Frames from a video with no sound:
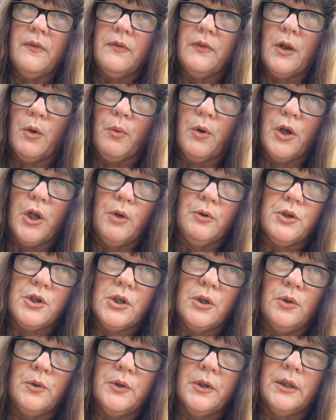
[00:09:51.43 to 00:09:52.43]
There were no
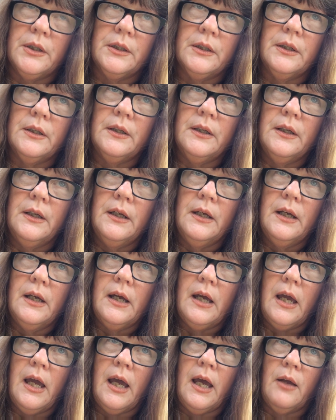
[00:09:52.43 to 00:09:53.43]
children,
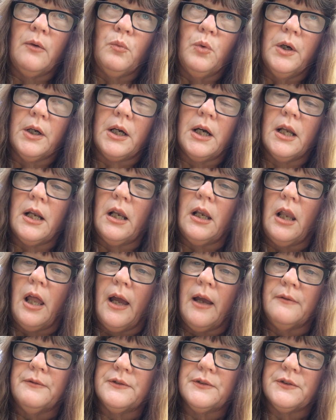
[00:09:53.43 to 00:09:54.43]
and what kind of
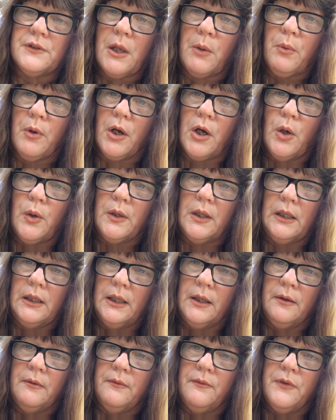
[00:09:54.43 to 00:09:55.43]
lives they were going to
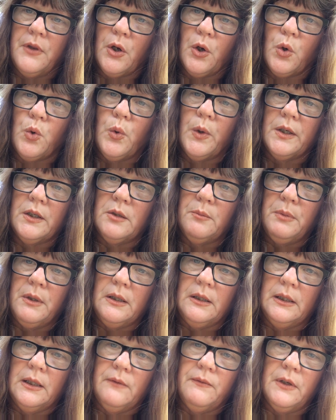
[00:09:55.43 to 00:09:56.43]
live. They're going to
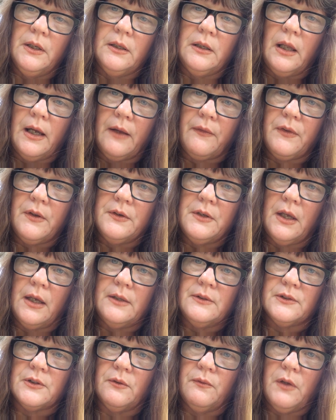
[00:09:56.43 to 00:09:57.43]
be living like the
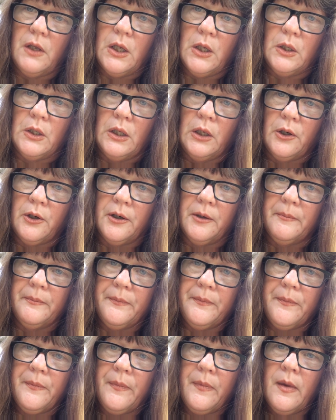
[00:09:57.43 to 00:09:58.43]
days of Hitler.
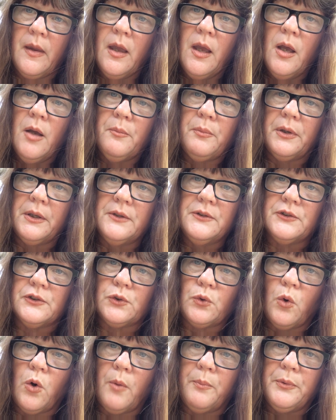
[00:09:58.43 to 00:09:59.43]
Please
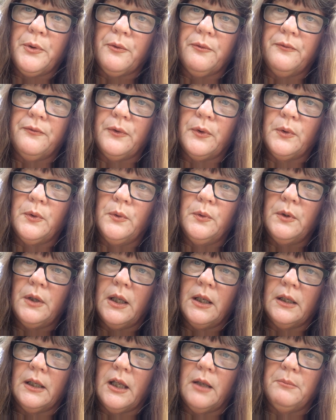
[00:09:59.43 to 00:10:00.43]
store up your food
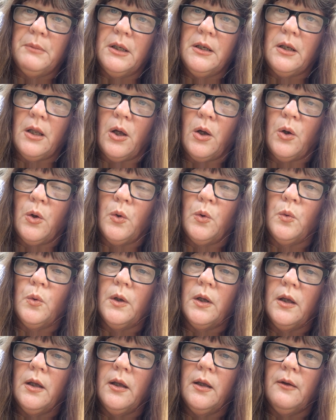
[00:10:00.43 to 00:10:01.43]
and let me know
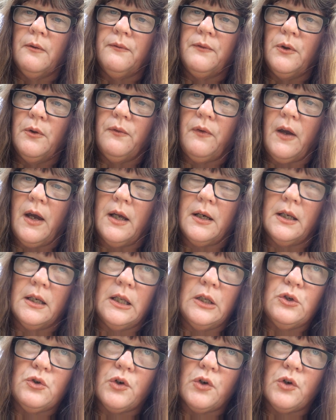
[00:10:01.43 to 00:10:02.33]
if you've had any